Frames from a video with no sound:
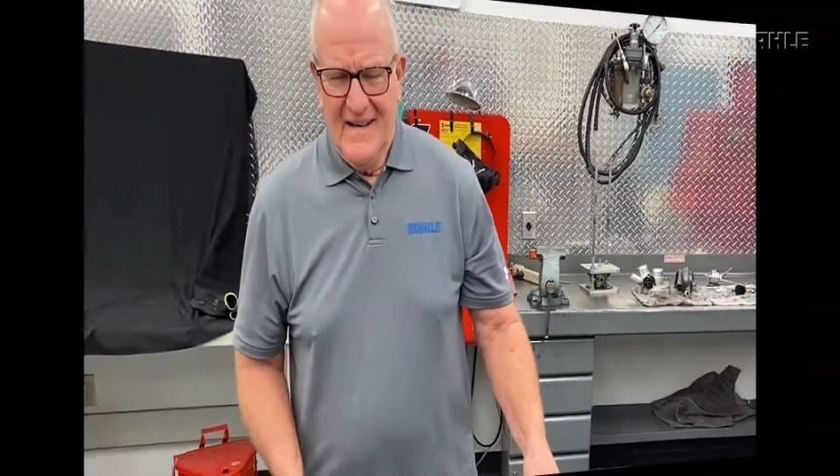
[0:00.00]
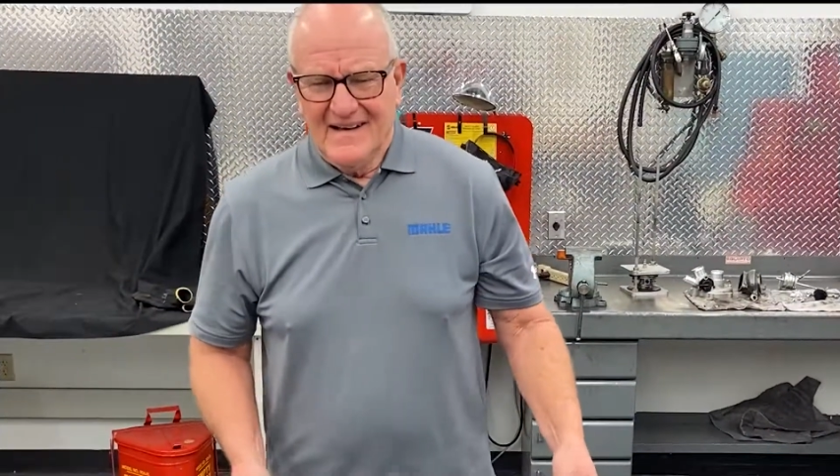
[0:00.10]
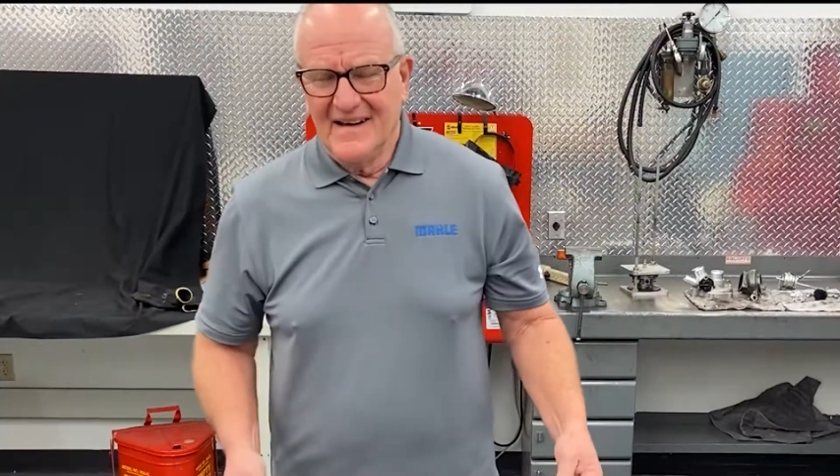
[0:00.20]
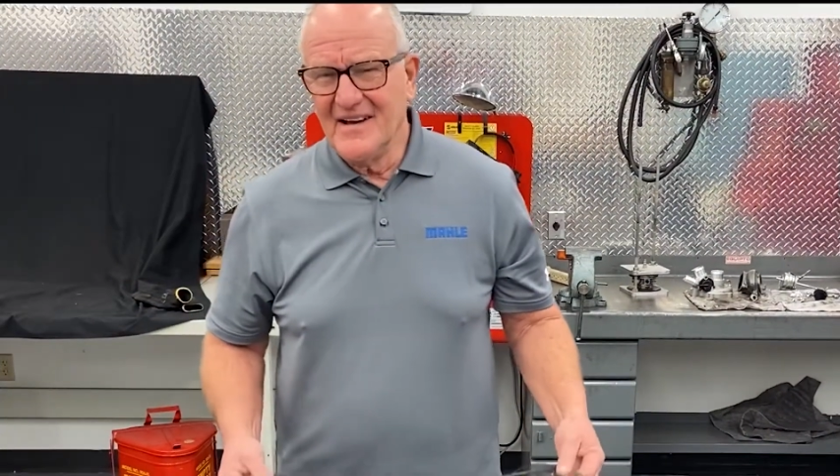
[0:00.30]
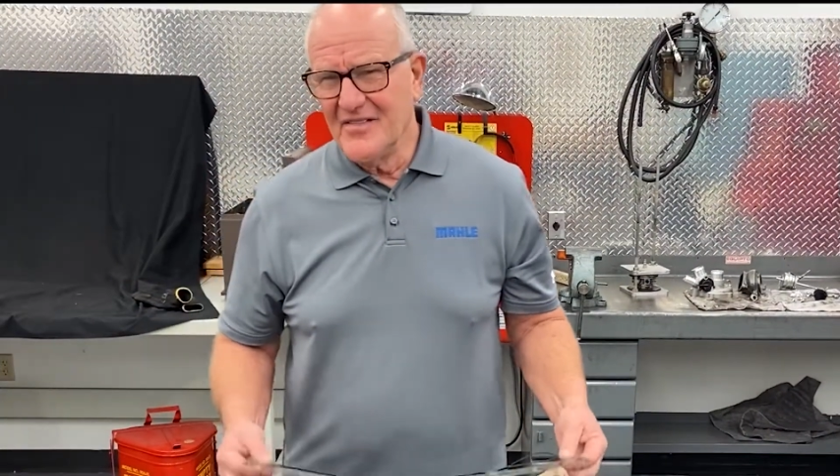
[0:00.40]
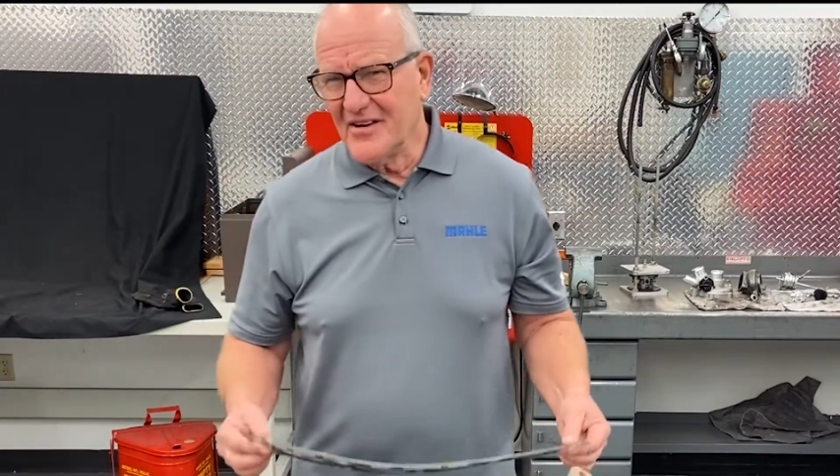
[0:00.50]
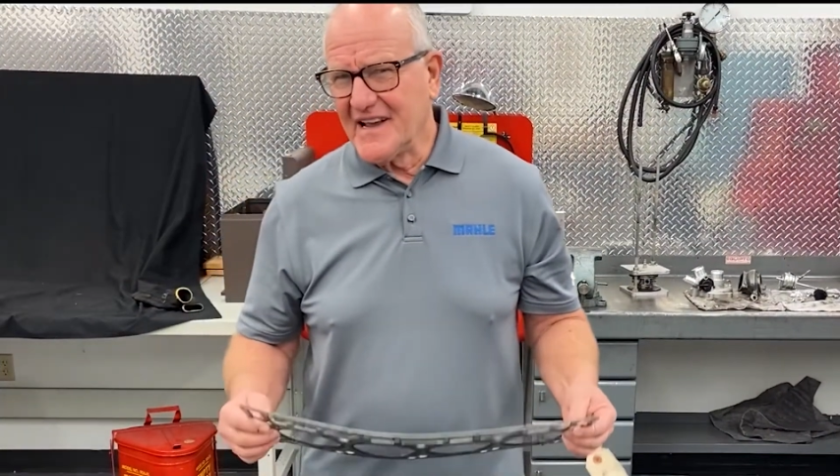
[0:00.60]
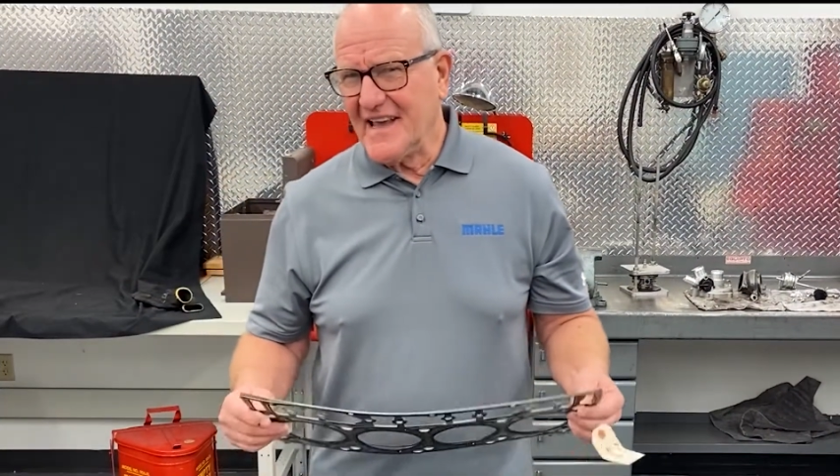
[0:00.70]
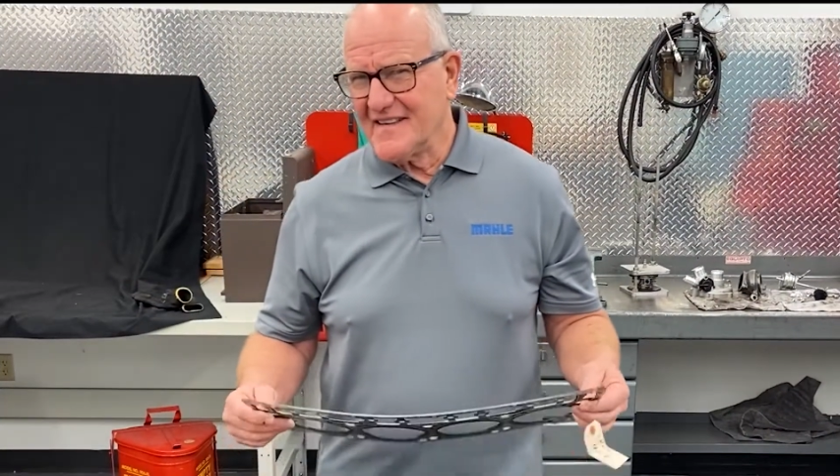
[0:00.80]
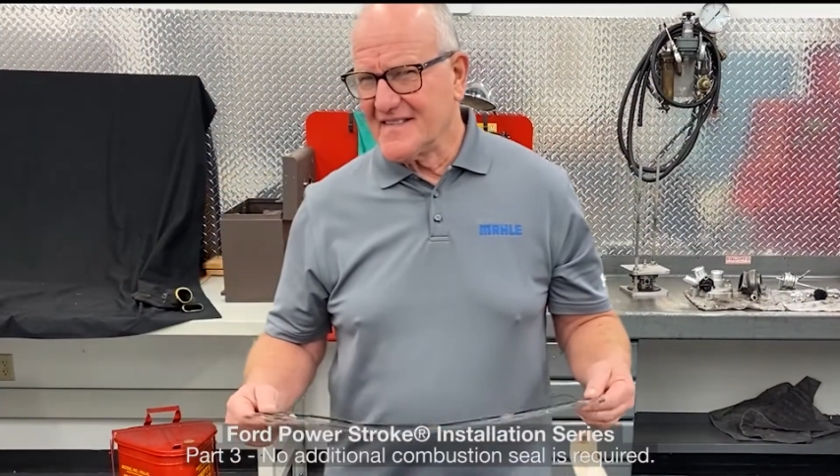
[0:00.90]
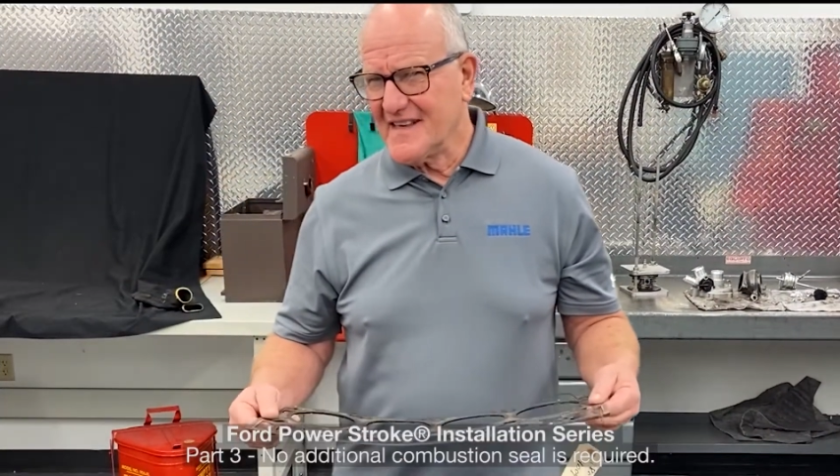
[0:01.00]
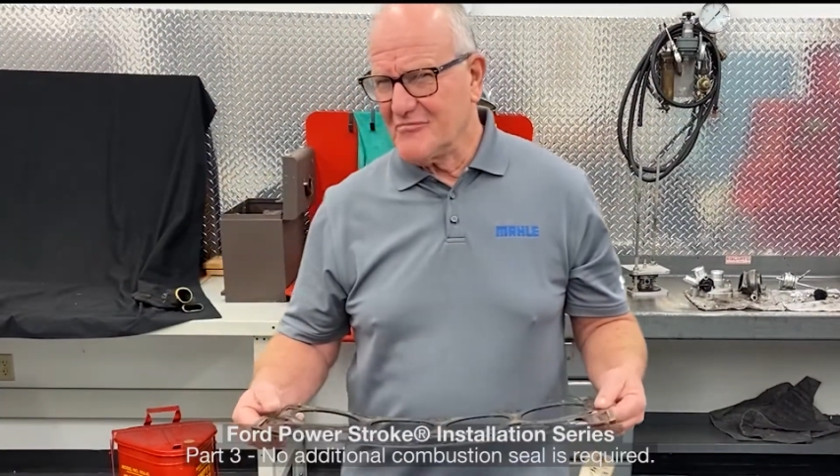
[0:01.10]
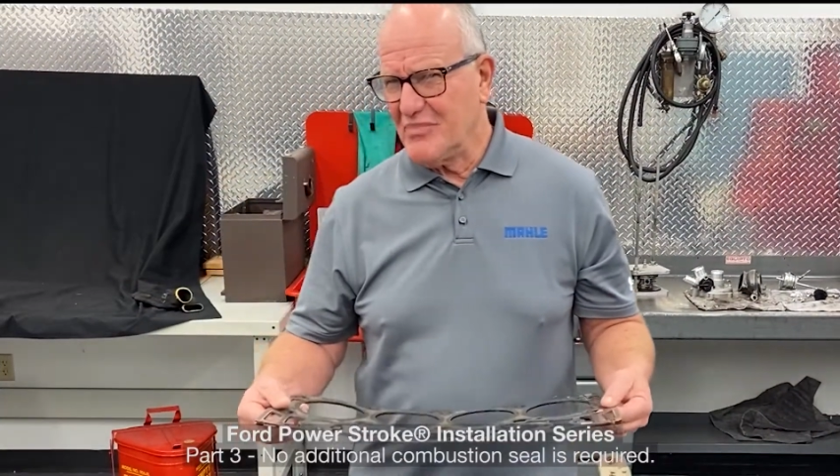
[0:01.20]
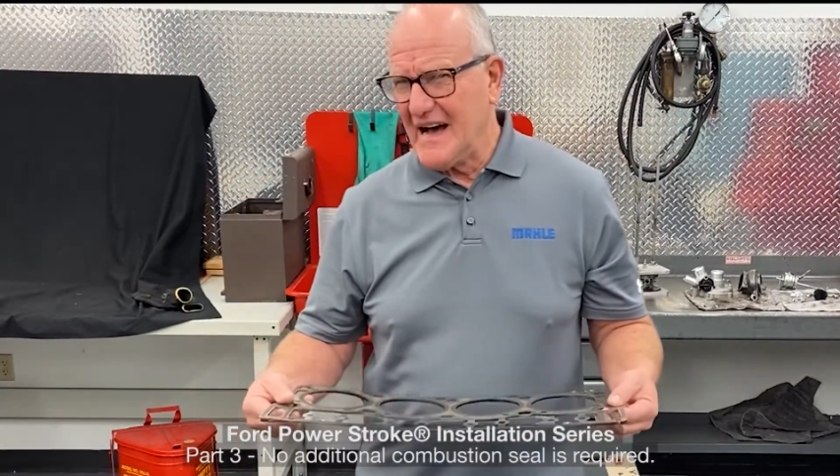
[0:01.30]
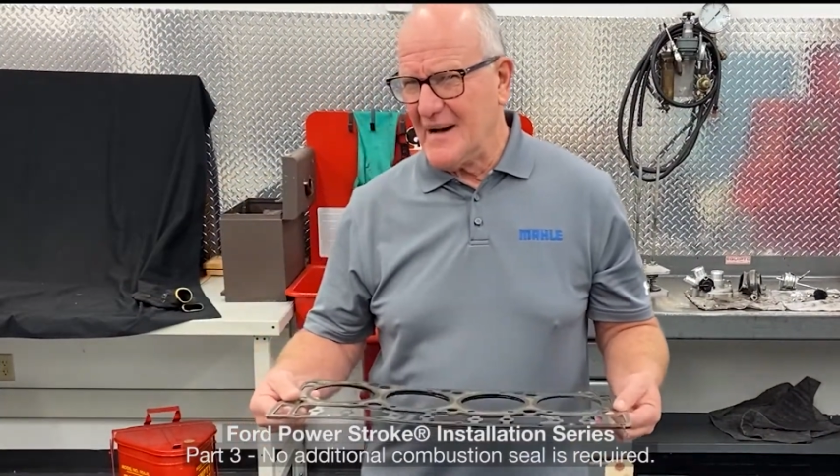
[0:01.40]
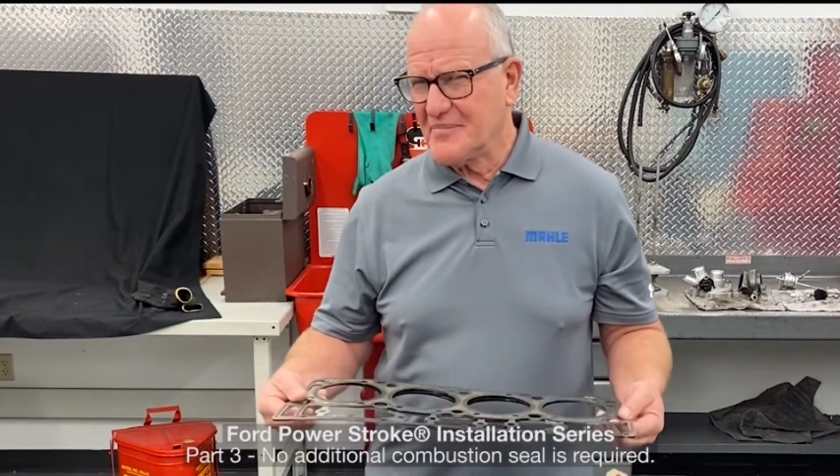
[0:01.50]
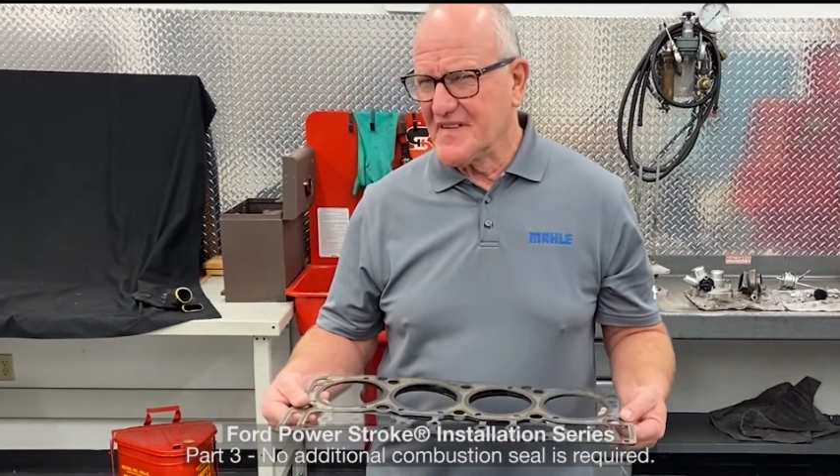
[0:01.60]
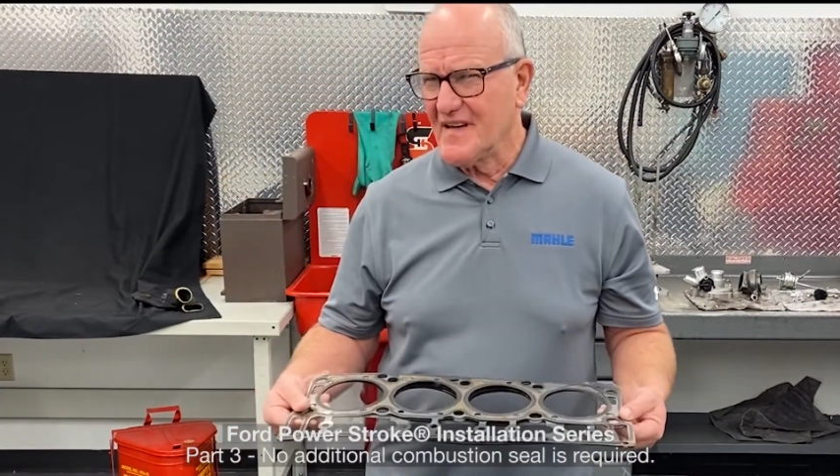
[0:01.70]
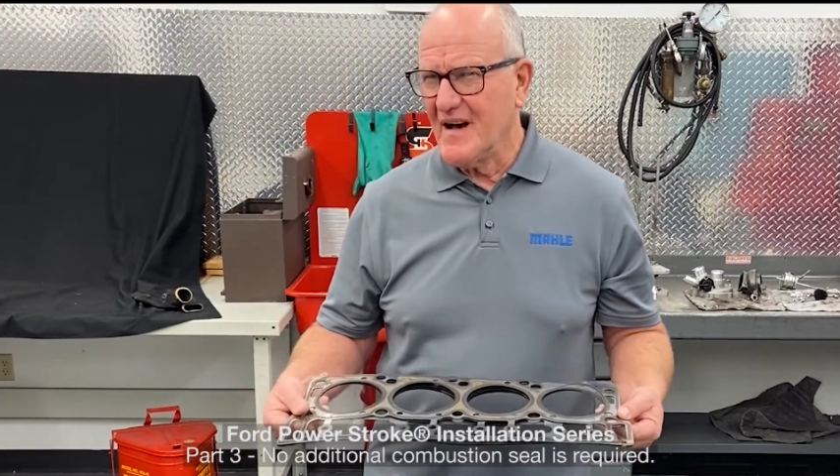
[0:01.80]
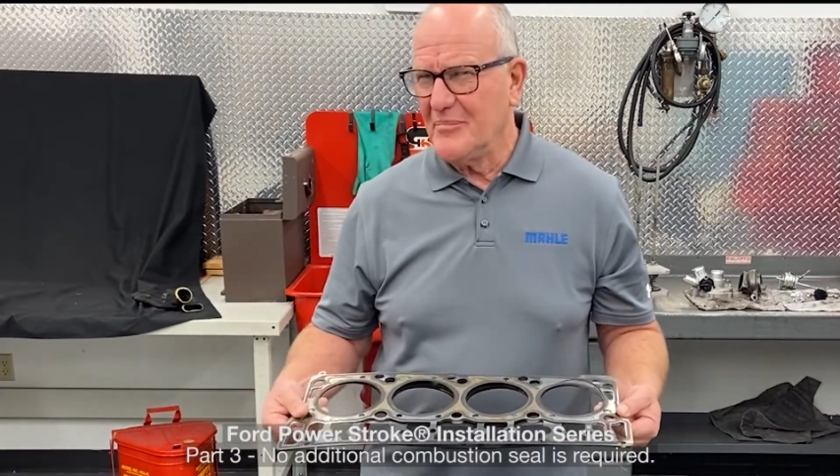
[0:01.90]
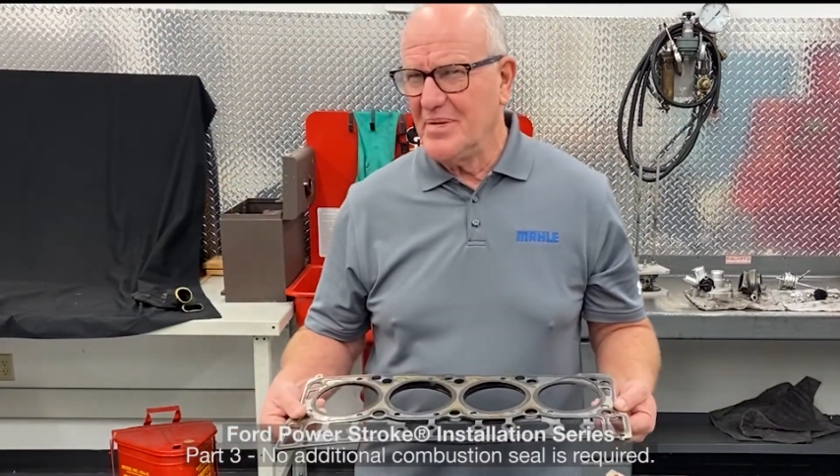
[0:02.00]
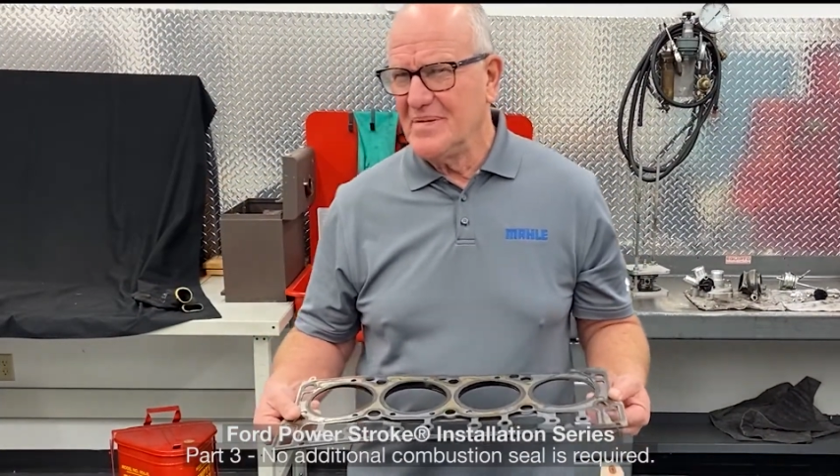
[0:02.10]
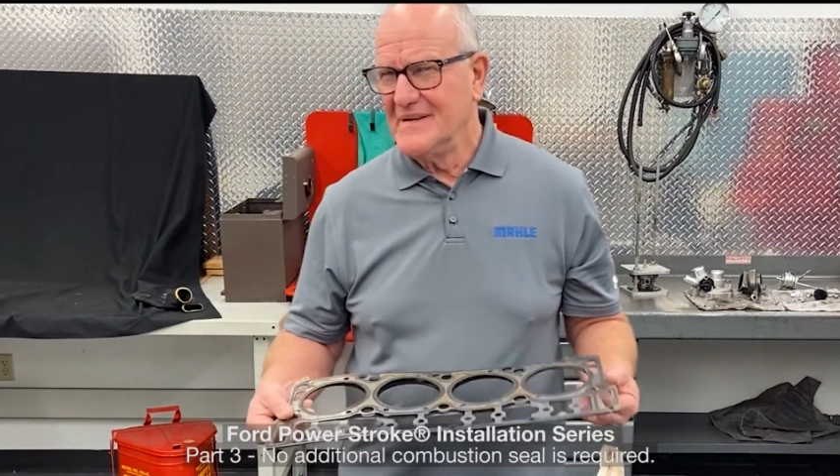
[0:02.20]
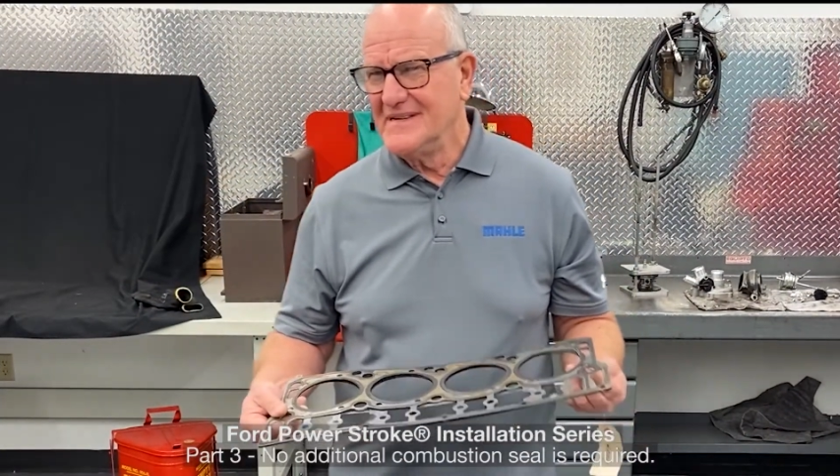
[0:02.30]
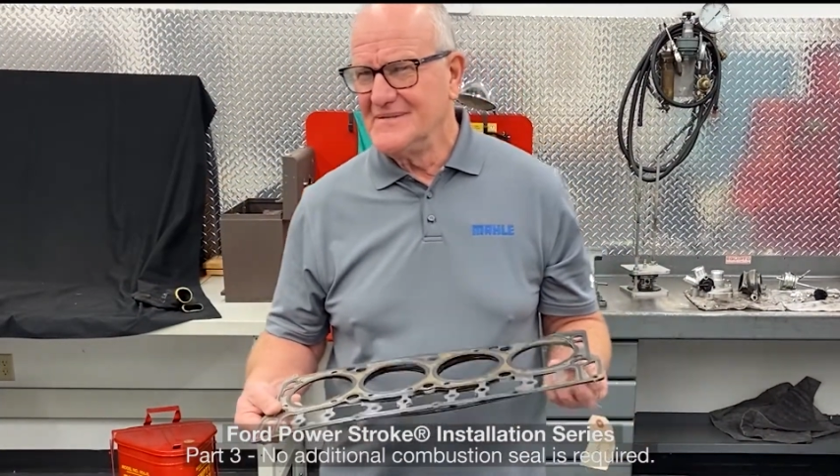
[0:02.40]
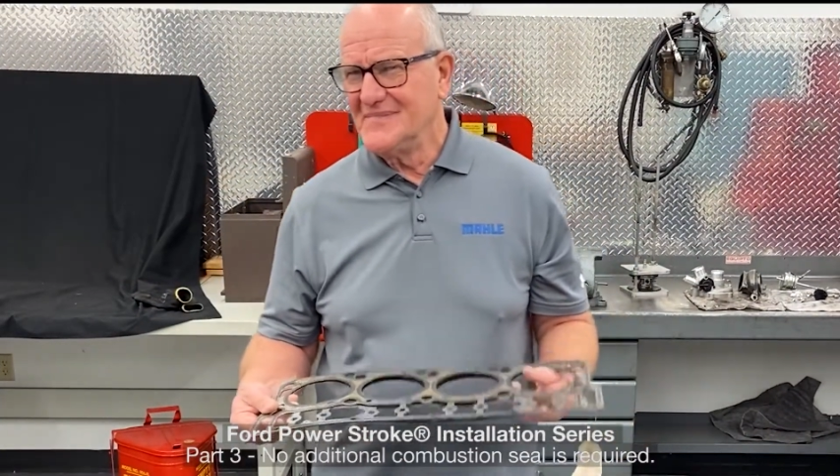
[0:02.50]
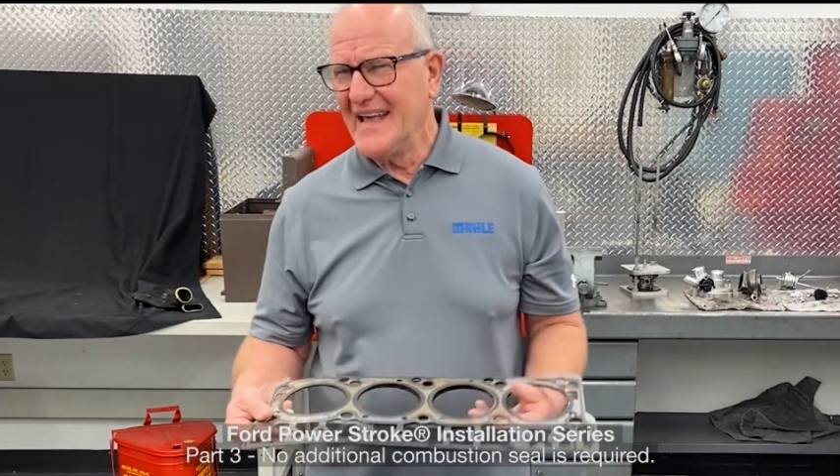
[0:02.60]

Another case that pops up,